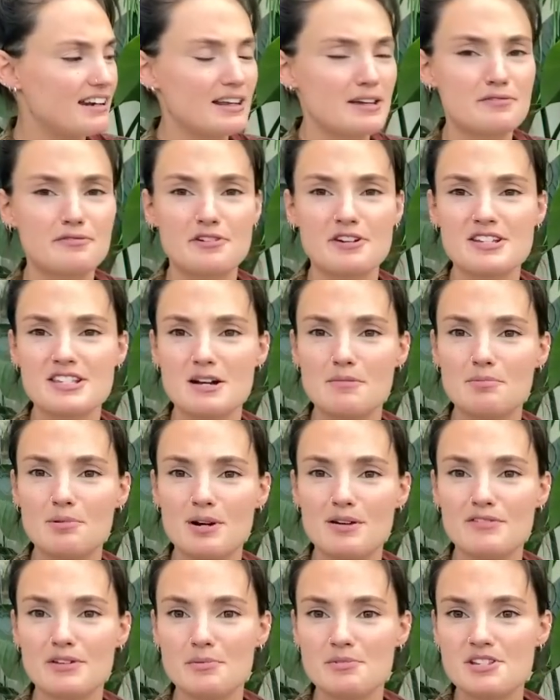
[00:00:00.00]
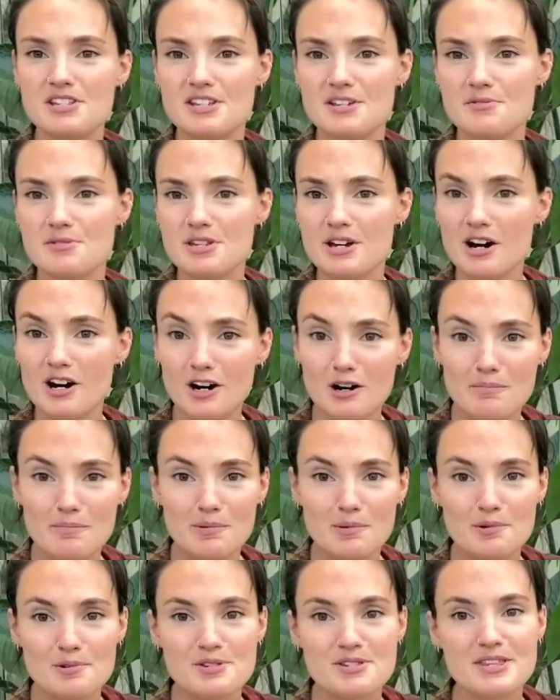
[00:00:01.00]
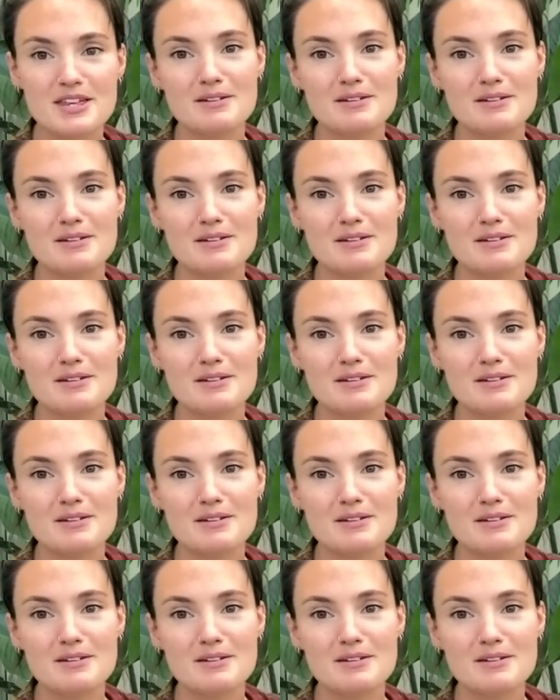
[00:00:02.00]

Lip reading: Like for example, if you were to use cardboards,